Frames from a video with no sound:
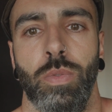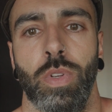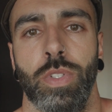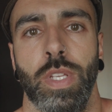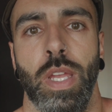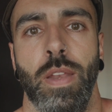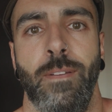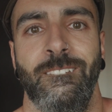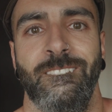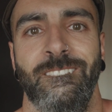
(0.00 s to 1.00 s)
Wrong side.
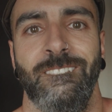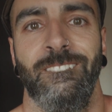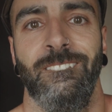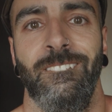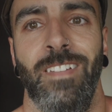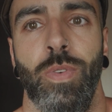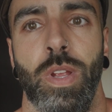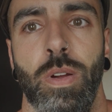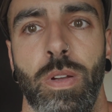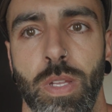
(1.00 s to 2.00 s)
There we
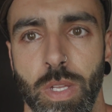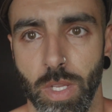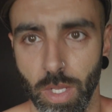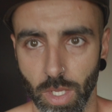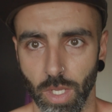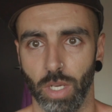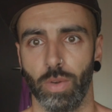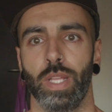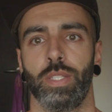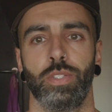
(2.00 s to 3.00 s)
go. All
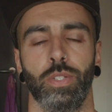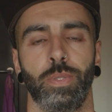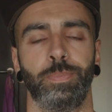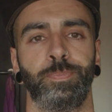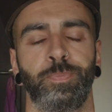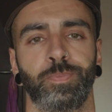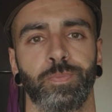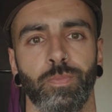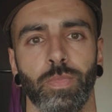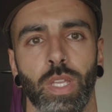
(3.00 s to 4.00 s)
right, so
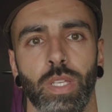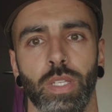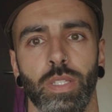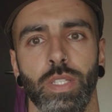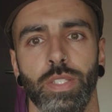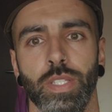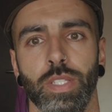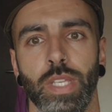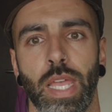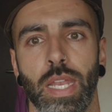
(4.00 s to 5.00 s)
this
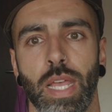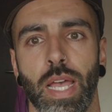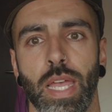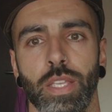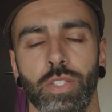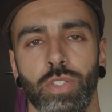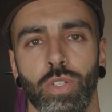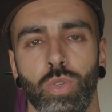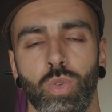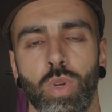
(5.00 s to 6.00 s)
is at
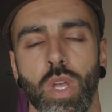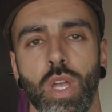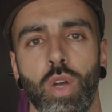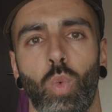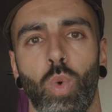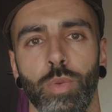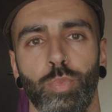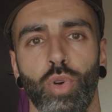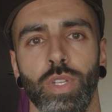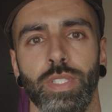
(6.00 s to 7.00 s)
ISO
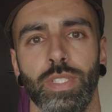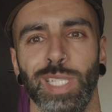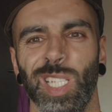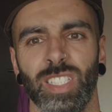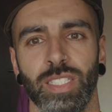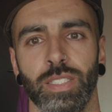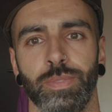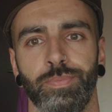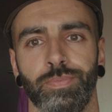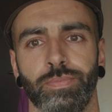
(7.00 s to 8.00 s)
1.6.
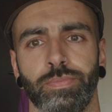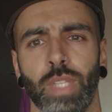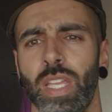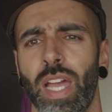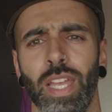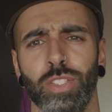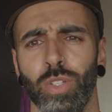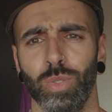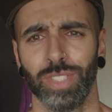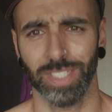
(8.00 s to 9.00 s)

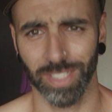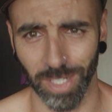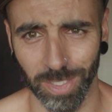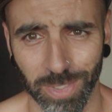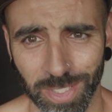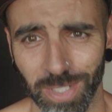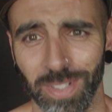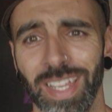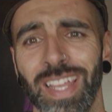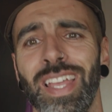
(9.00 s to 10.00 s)
ISO 1600,
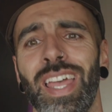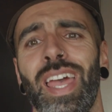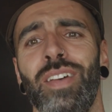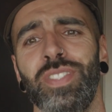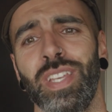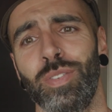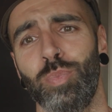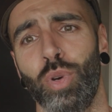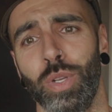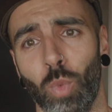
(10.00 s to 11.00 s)
sorry,
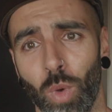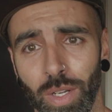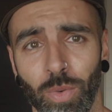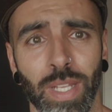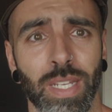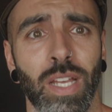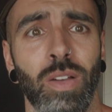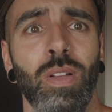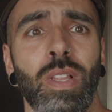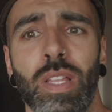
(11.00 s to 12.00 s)
f7.1 right
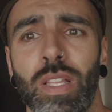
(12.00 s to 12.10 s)
now.